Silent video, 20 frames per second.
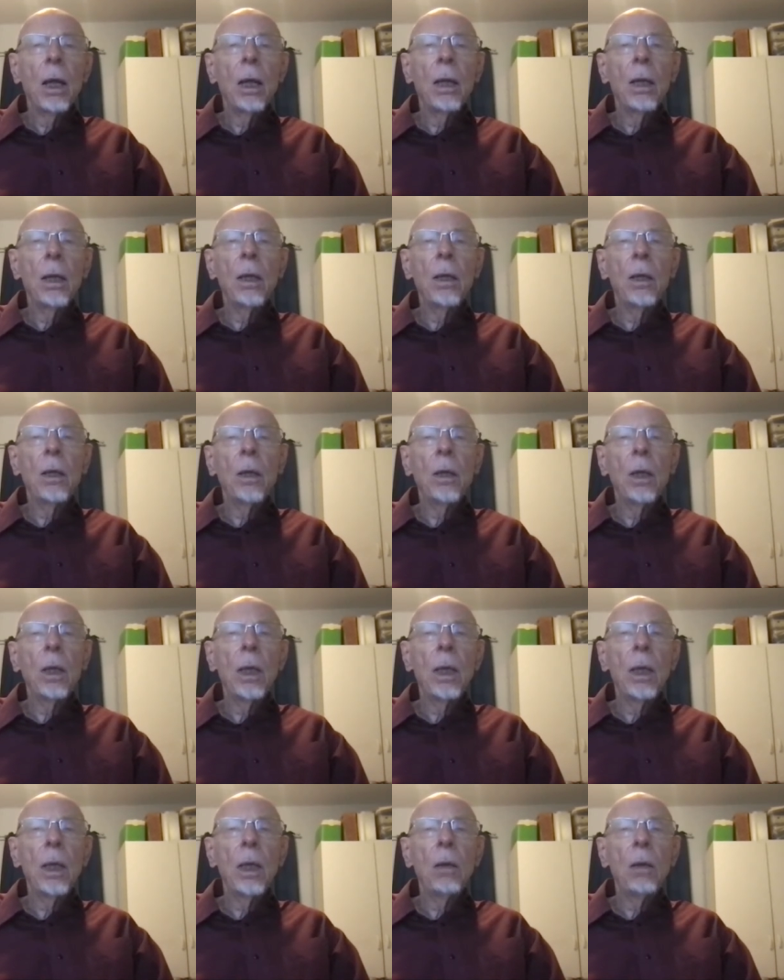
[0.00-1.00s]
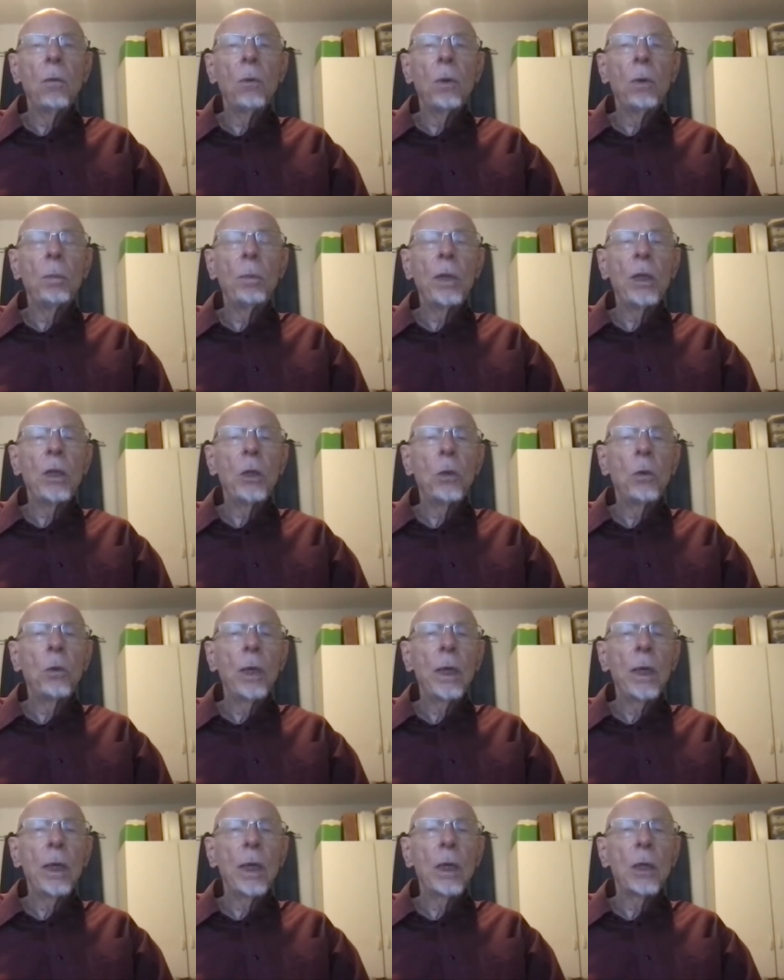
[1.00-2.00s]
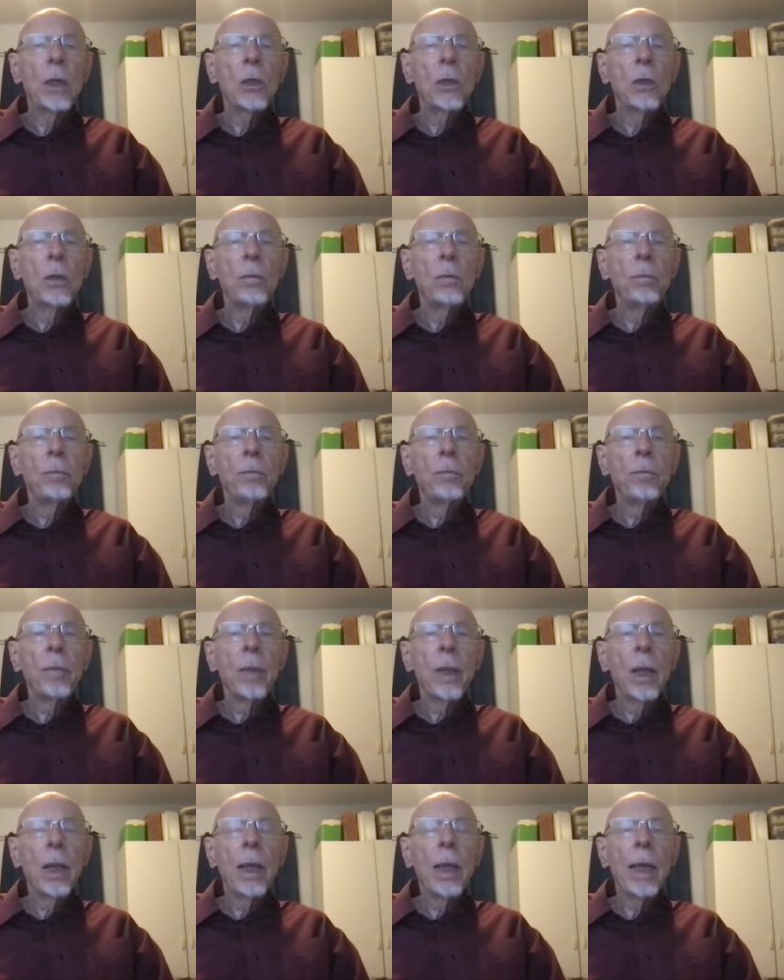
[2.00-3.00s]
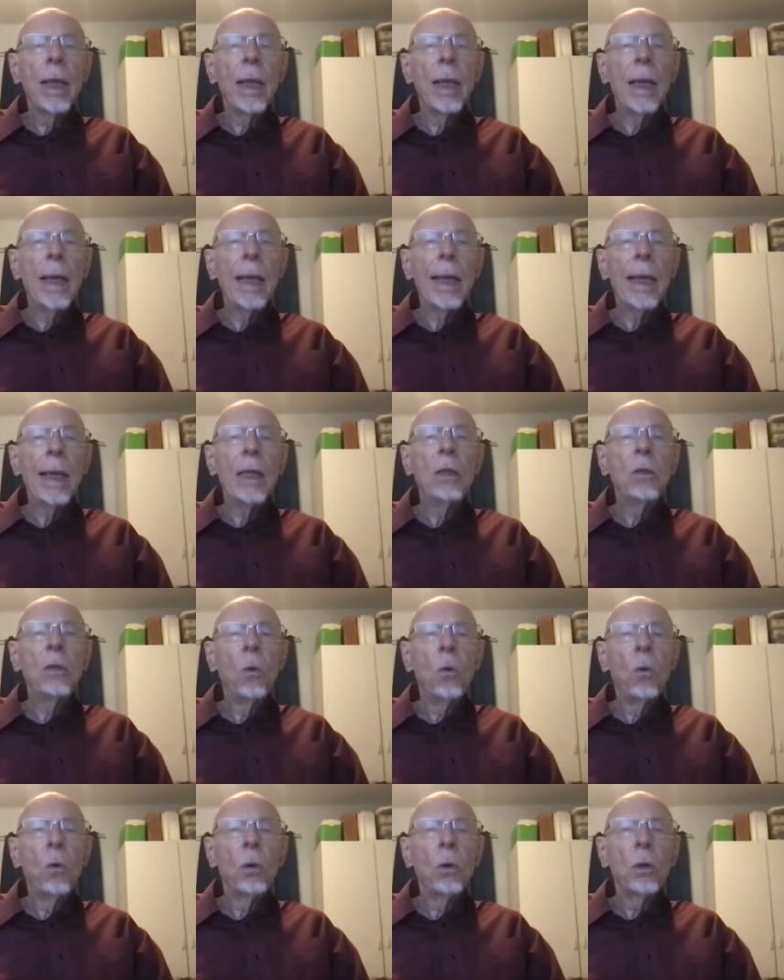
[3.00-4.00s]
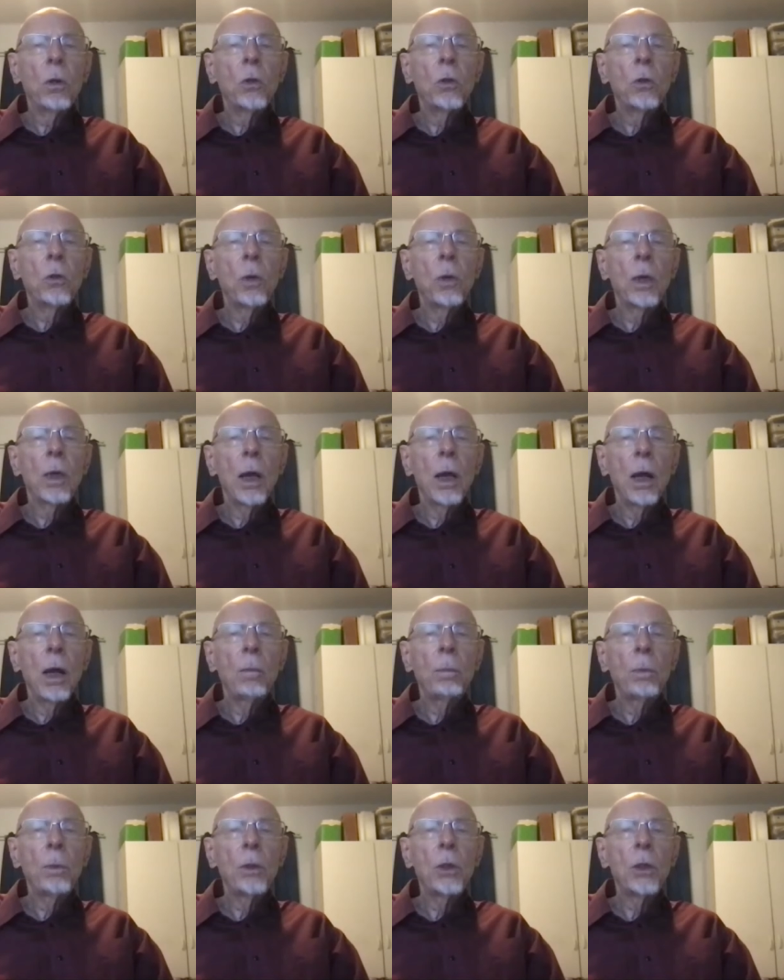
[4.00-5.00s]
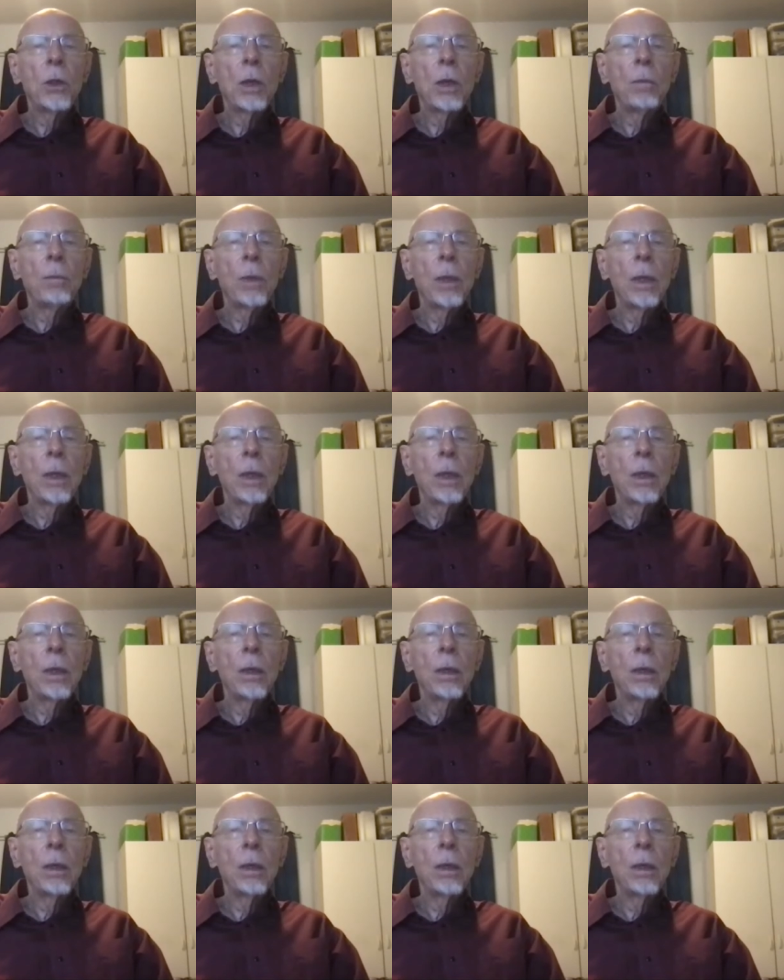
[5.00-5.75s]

it would be doing it in order to accomplish something,